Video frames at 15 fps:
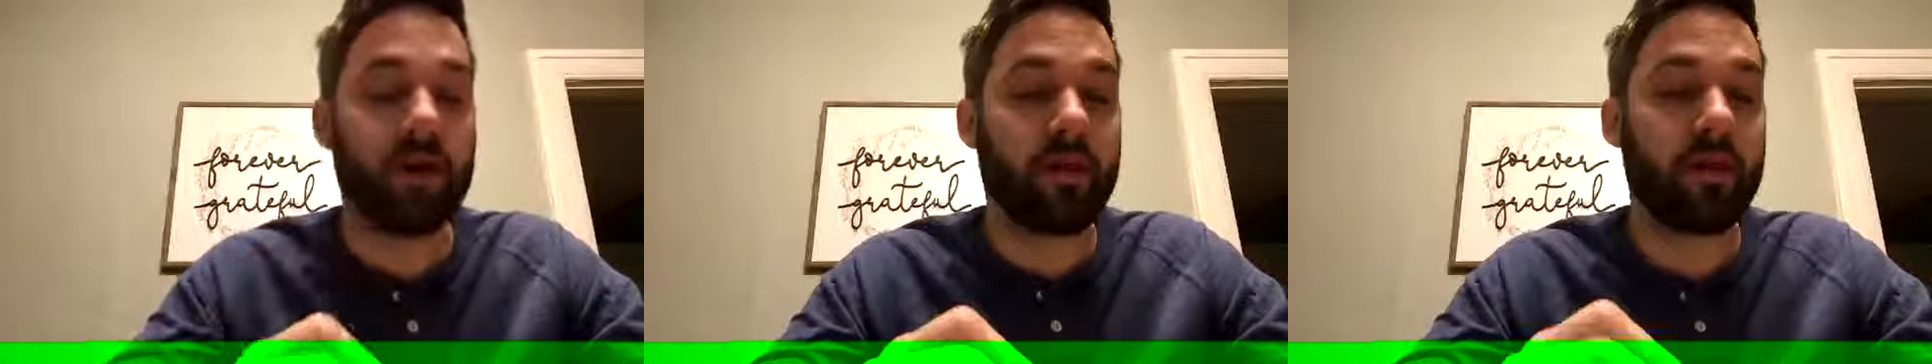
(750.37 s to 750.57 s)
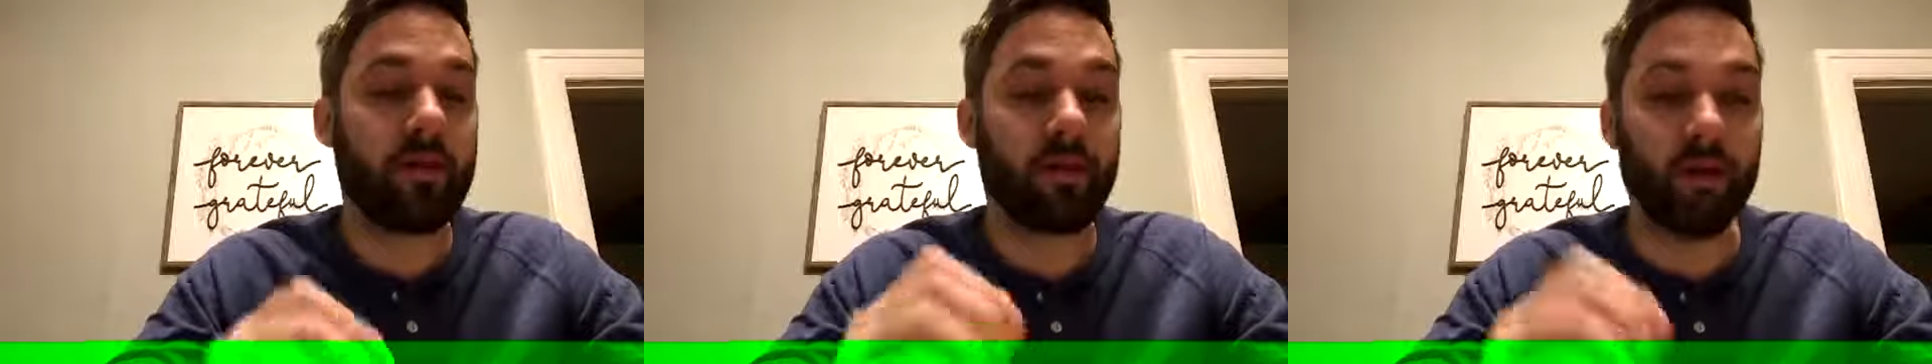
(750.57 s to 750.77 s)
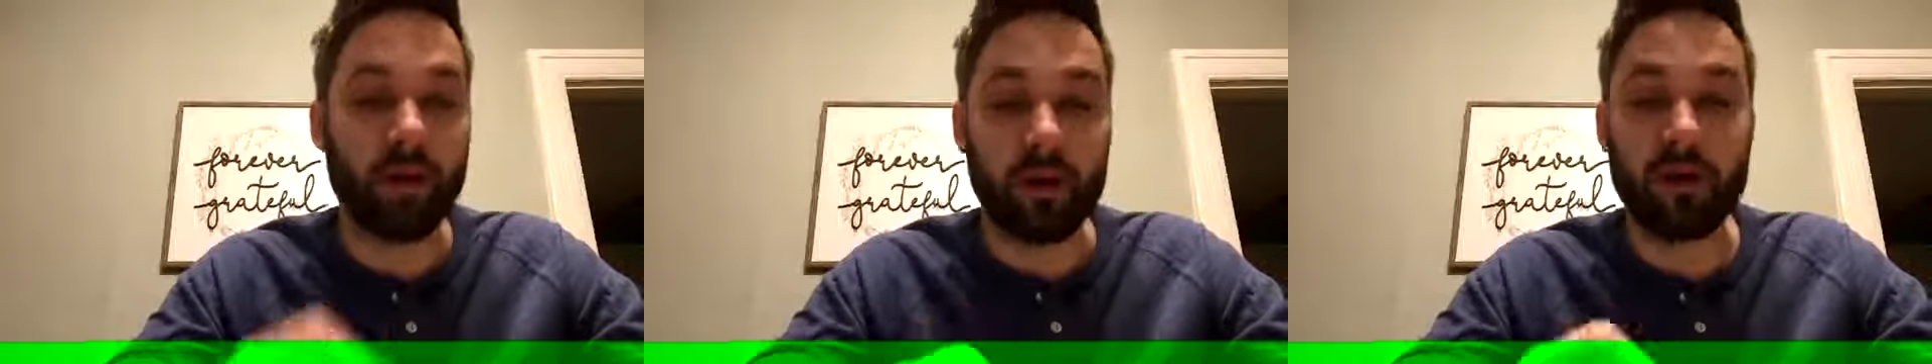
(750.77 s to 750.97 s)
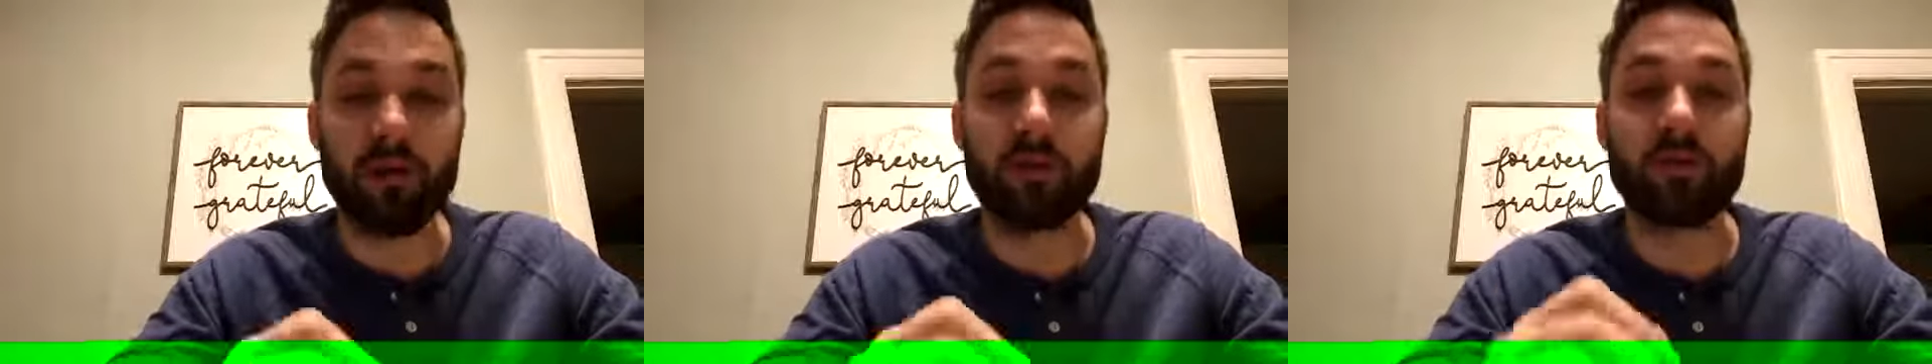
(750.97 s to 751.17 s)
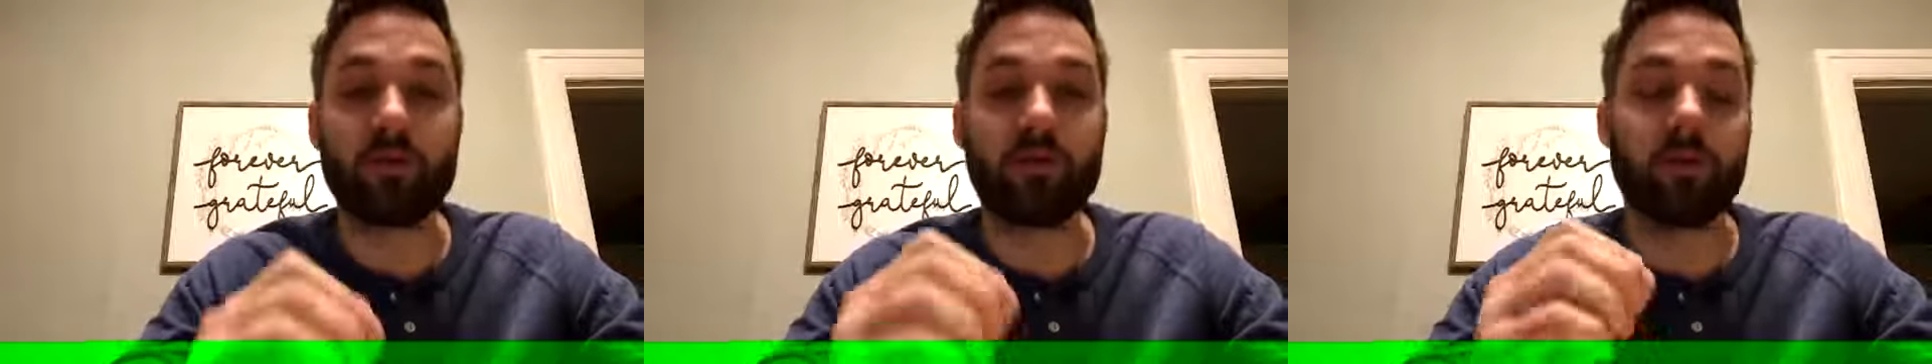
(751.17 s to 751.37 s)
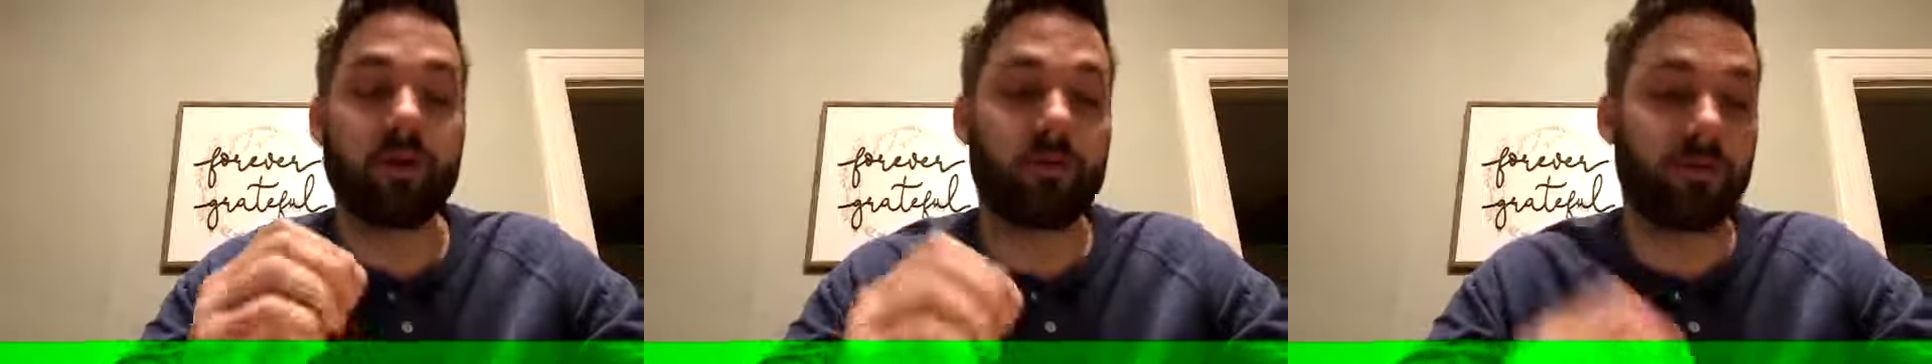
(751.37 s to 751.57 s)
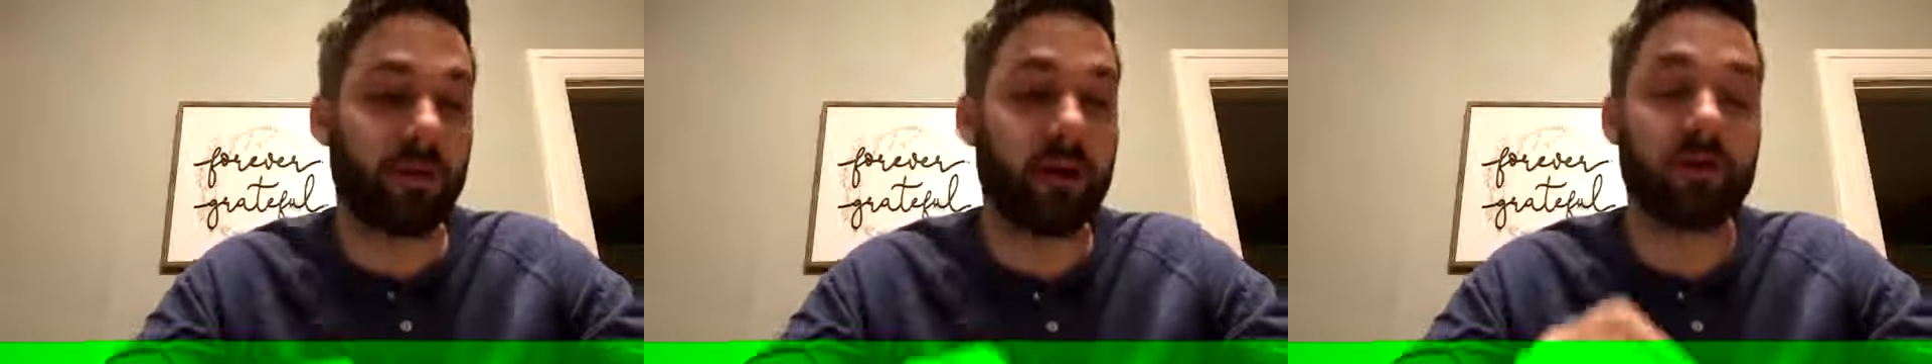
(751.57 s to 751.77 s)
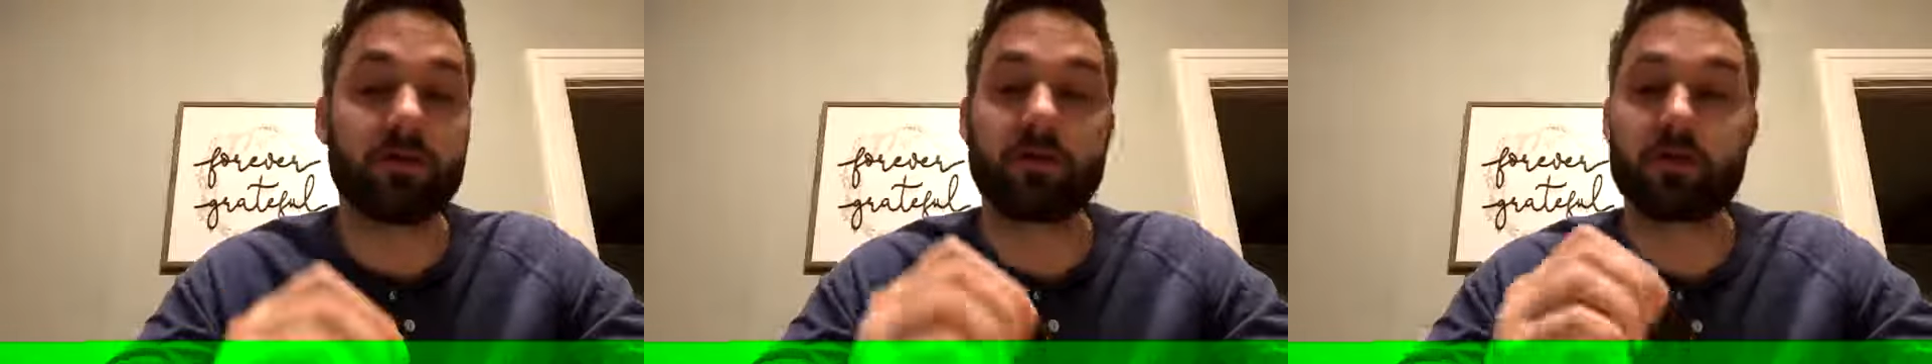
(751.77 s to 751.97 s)
The world will
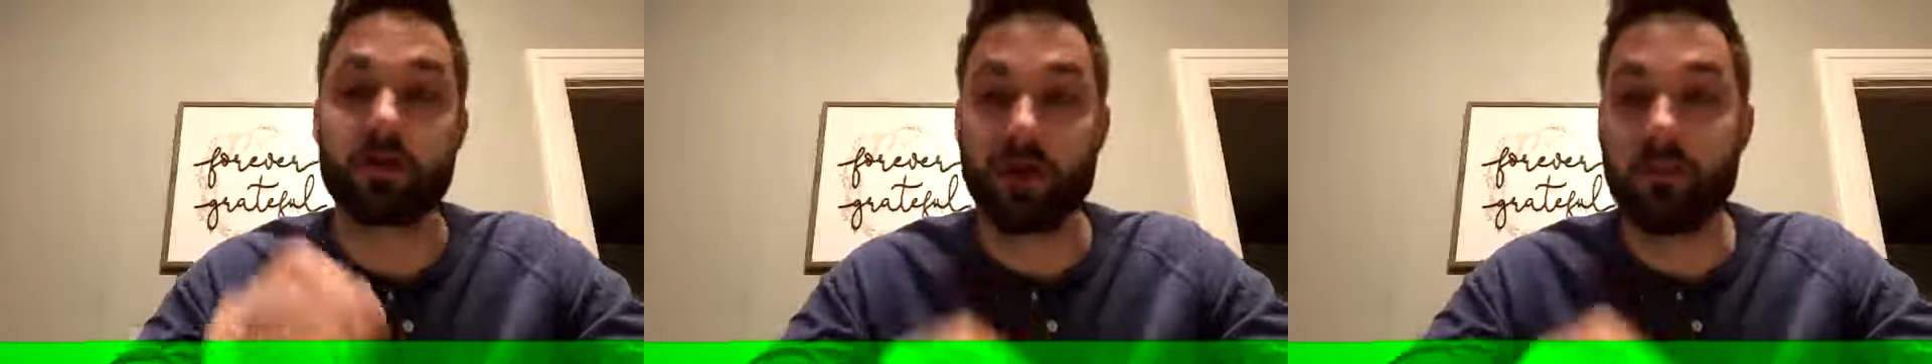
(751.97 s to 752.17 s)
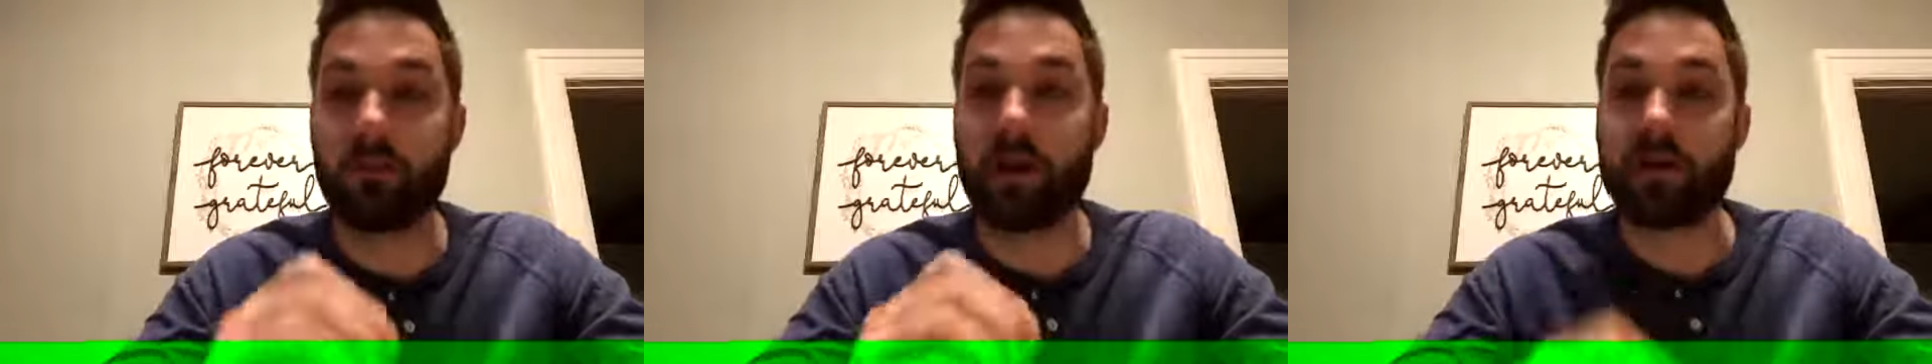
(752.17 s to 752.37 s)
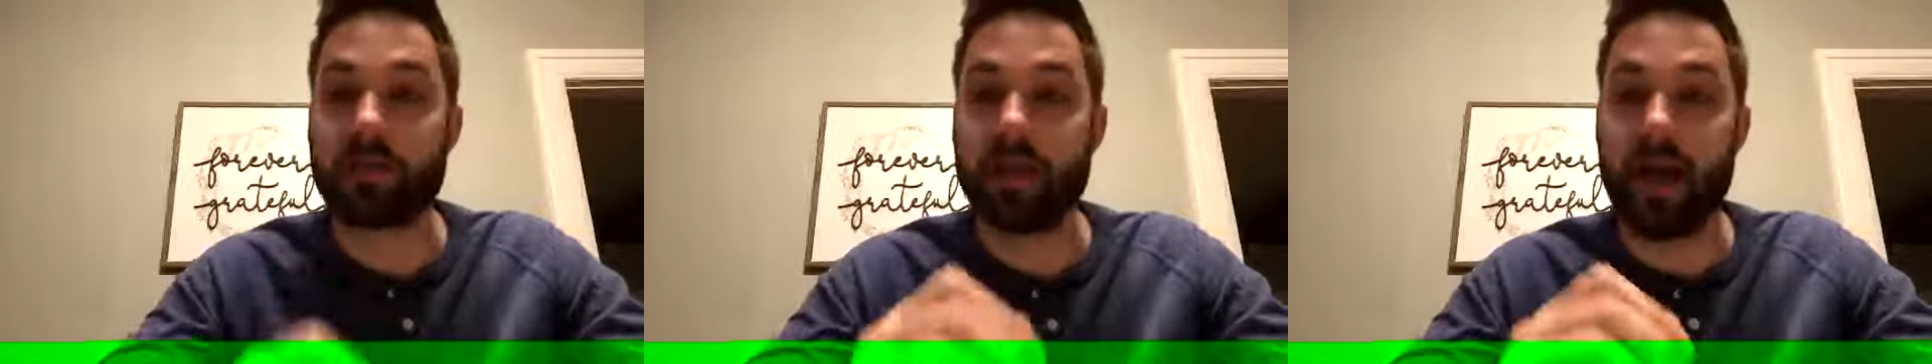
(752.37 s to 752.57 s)
throw so much